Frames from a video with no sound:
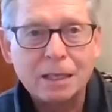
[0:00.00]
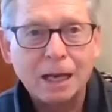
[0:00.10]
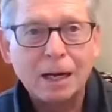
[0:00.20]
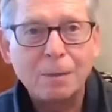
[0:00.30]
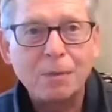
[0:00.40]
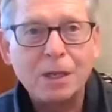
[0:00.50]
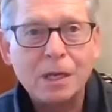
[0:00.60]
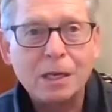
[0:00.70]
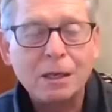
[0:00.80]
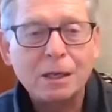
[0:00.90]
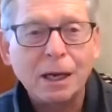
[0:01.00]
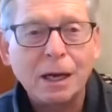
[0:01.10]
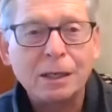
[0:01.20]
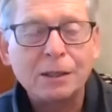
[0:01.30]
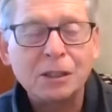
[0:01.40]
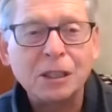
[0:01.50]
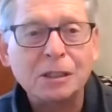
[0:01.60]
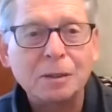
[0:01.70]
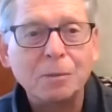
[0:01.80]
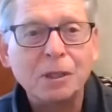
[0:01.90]
set up the
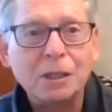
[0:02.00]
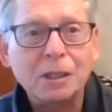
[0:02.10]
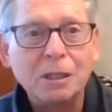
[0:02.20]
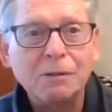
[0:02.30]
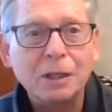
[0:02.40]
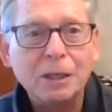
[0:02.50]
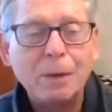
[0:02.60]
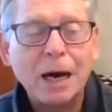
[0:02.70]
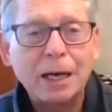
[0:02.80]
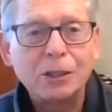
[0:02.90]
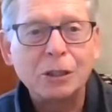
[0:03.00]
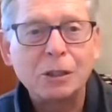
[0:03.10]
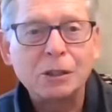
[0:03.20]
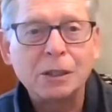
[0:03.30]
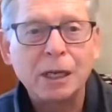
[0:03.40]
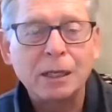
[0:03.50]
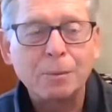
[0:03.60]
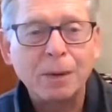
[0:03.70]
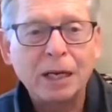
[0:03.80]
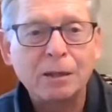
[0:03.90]
system with the TV monitors and
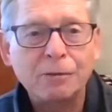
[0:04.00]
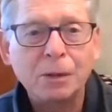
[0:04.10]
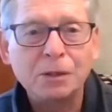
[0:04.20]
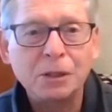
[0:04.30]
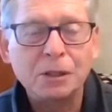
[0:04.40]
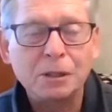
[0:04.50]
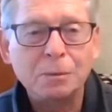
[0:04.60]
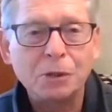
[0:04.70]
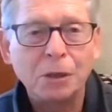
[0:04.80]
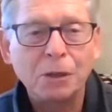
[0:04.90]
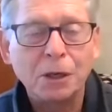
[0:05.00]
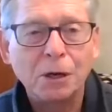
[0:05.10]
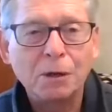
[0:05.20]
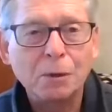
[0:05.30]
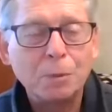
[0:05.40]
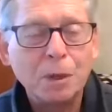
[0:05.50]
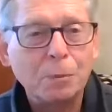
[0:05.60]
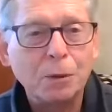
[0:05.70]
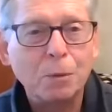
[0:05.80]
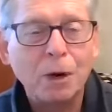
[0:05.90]
the microphone system so that you
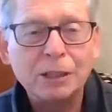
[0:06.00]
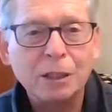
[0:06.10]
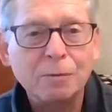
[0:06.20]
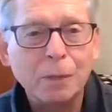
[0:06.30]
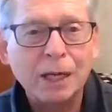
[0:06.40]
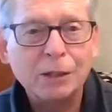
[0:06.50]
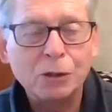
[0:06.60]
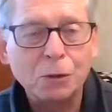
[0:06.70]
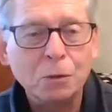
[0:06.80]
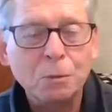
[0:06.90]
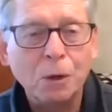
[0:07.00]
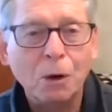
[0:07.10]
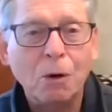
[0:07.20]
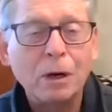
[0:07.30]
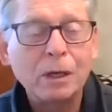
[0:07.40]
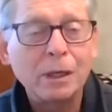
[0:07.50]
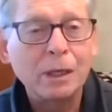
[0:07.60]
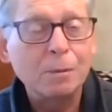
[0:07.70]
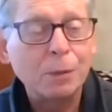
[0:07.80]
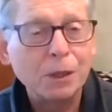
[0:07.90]
people watching by Zoom or
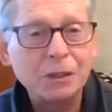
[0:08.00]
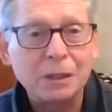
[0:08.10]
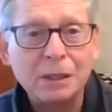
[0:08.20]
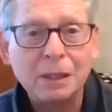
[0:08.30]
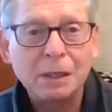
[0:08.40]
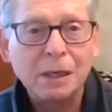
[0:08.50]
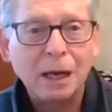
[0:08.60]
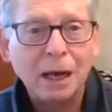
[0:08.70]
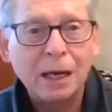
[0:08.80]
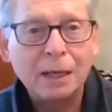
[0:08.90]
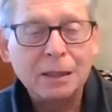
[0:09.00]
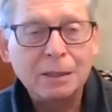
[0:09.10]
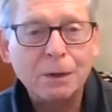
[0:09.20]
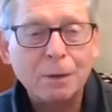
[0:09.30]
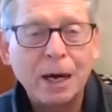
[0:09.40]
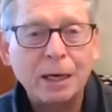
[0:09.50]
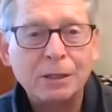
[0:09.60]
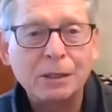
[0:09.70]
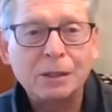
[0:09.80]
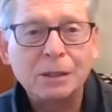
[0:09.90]
in person on TV
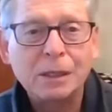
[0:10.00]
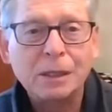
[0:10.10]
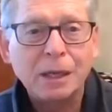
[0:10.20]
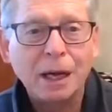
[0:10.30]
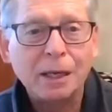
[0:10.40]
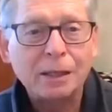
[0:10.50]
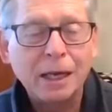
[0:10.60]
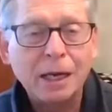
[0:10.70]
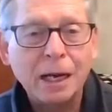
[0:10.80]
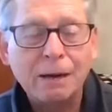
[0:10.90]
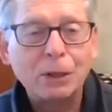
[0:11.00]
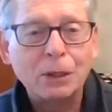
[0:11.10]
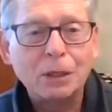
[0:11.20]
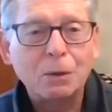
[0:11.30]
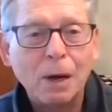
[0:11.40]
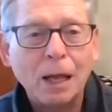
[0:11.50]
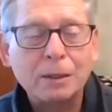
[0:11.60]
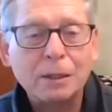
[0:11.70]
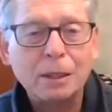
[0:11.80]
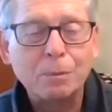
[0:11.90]
monitors can have a good
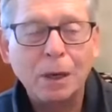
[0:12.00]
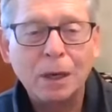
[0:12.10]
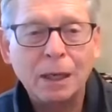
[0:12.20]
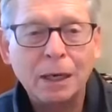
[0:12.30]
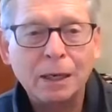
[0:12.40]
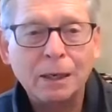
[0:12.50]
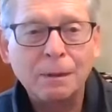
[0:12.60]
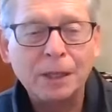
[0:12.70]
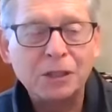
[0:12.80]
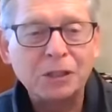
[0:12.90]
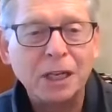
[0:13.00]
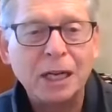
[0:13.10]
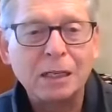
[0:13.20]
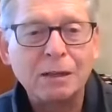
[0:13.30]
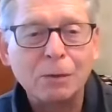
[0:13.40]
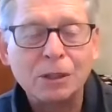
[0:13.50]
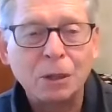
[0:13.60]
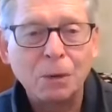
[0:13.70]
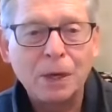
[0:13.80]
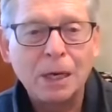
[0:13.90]
quality understanding of what's
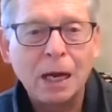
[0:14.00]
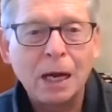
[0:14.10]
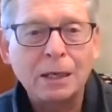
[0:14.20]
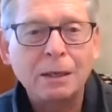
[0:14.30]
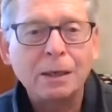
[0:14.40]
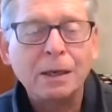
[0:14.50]
going on